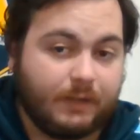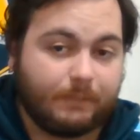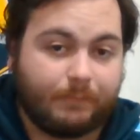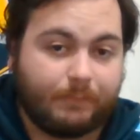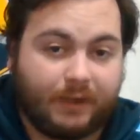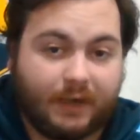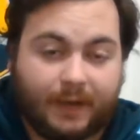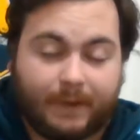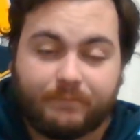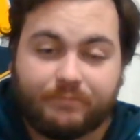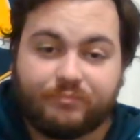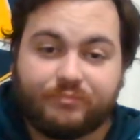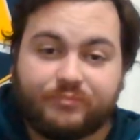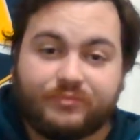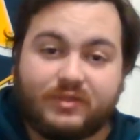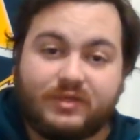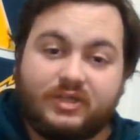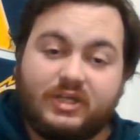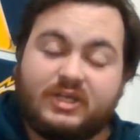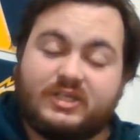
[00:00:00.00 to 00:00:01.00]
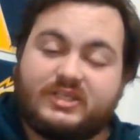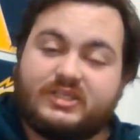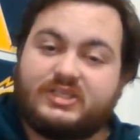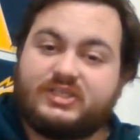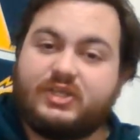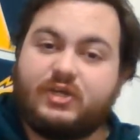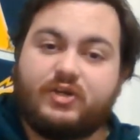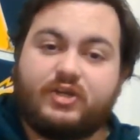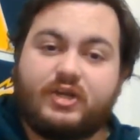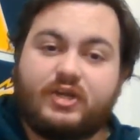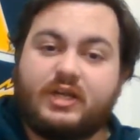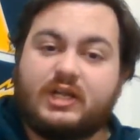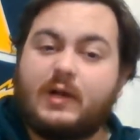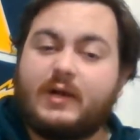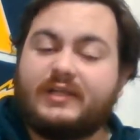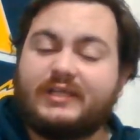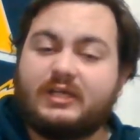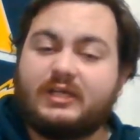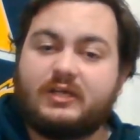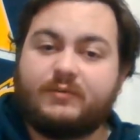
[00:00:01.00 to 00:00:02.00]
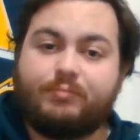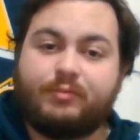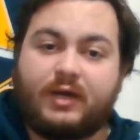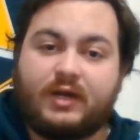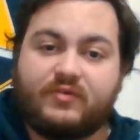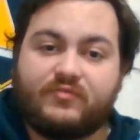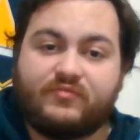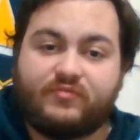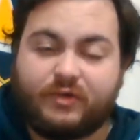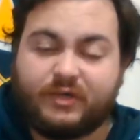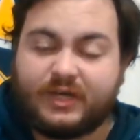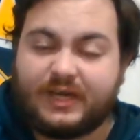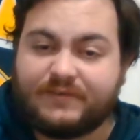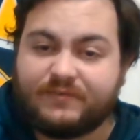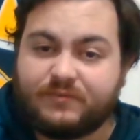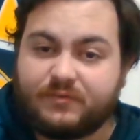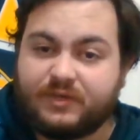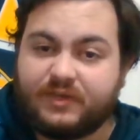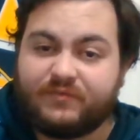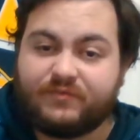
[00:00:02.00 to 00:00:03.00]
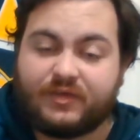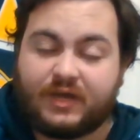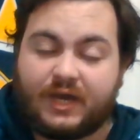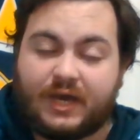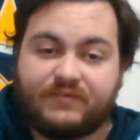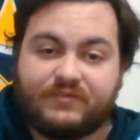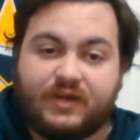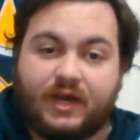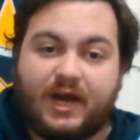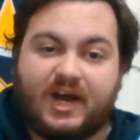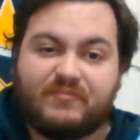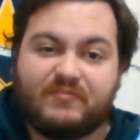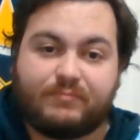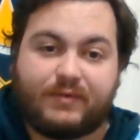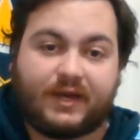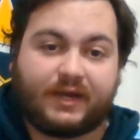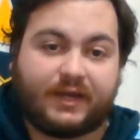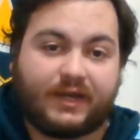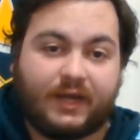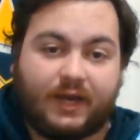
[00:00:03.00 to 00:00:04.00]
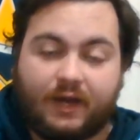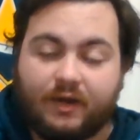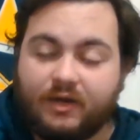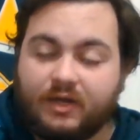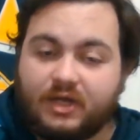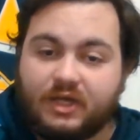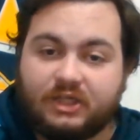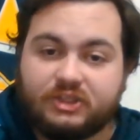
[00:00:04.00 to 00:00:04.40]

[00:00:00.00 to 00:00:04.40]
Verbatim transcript: but you still got to go out there and play foot even if you have your halfback out.